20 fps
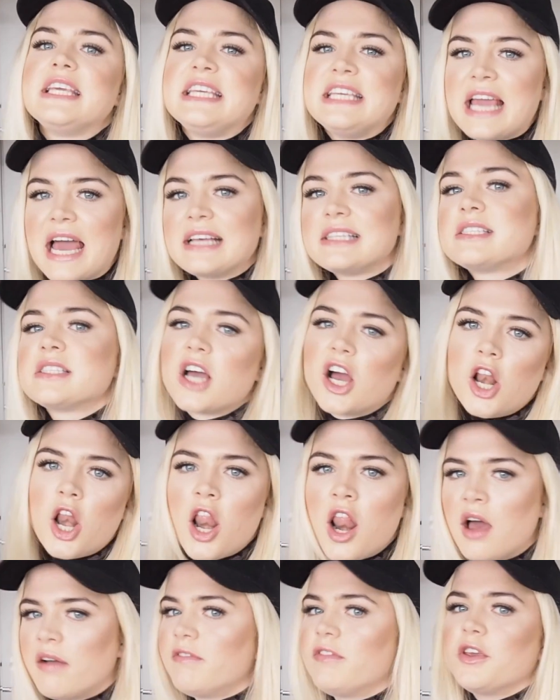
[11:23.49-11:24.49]
Yes, I
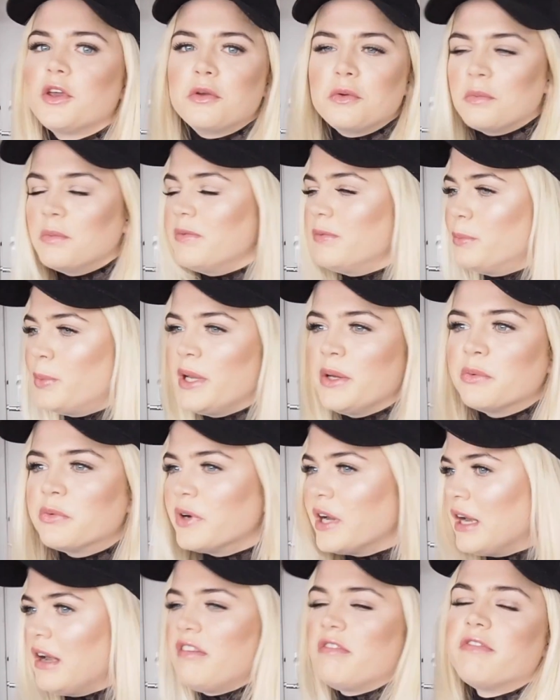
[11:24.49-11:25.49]
love you, we
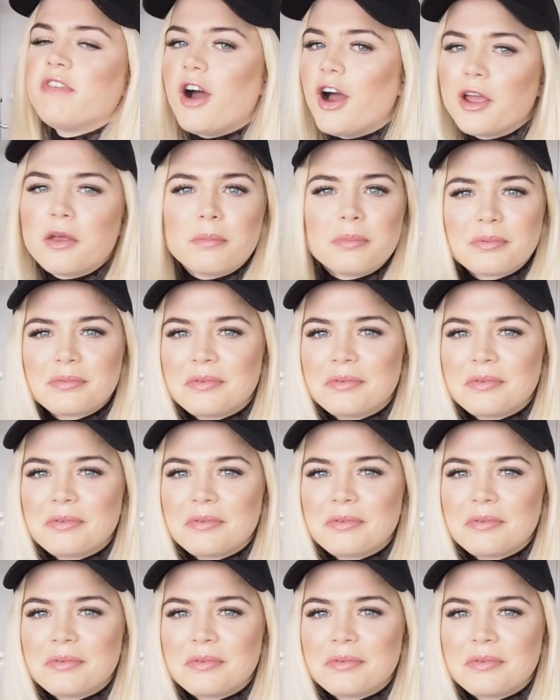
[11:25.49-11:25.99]
really vibe.